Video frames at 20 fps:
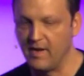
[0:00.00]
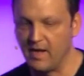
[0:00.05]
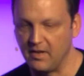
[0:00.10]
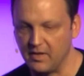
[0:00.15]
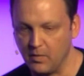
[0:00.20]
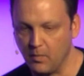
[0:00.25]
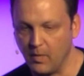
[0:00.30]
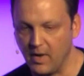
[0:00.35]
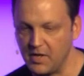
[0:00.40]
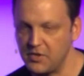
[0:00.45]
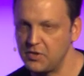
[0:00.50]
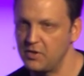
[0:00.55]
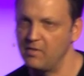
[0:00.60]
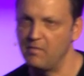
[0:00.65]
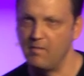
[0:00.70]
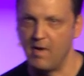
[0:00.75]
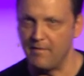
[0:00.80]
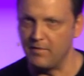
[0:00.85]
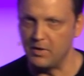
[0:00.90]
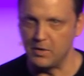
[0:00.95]
valuation,
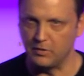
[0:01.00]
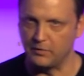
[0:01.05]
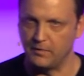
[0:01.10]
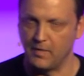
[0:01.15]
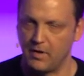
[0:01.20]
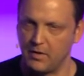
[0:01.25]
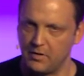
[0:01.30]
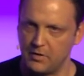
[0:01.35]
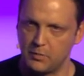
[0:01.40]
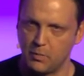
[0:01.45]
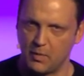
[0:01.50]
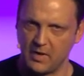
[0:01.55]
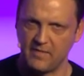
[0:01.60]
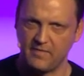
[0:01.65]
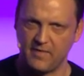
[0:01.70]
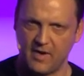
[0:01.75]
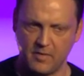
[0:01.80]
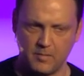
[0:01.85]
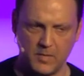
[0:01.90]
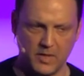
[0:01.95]
revenues of one hundred
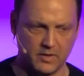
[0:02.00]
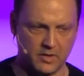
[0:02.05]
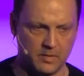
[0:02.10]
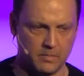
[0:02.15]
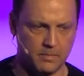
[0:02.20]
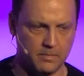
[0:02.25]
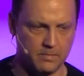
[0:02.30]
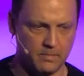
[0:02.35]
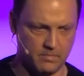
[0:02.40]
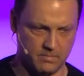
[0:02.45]
twenty-five million.